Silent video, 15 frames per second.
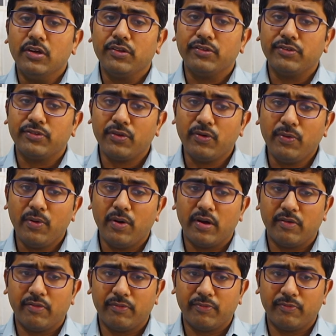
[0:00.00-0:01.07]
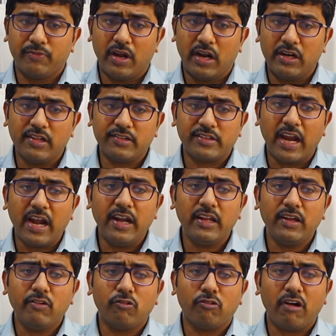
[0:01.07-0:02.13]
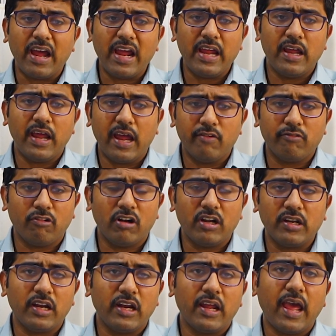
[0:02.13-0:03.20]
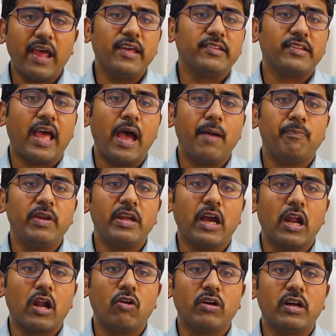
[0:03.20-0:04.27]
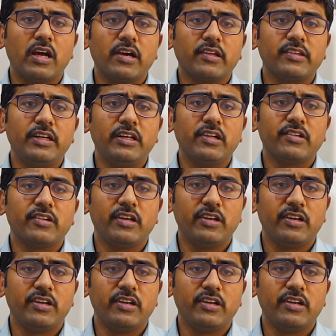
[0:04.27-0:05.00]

So, understanding why what is happening around lungs in,